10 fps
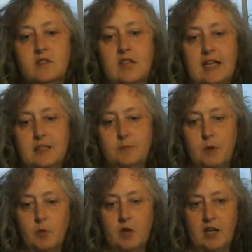That's been
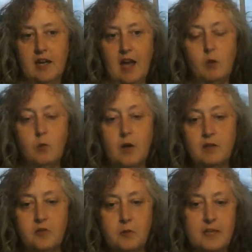working out well
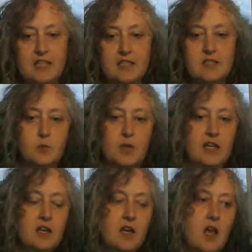for me this week.